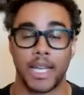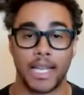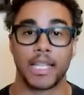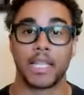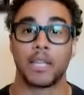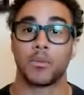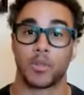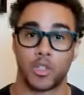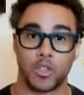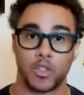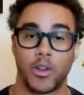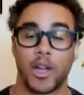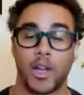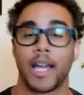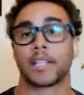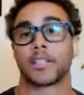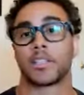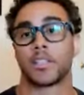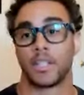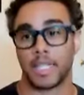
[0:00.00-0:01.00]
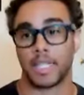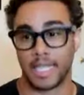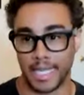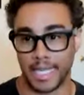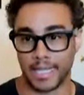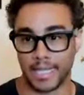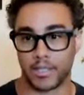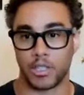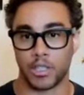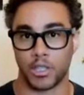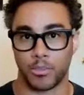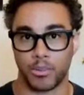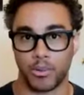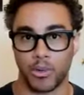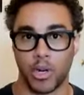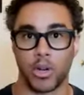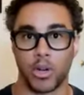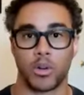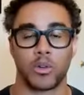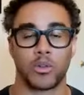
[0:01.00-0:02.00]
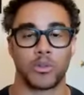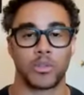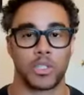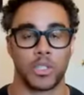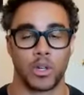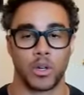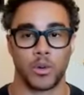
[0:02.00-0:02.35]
Again, he was trying to get to the pros.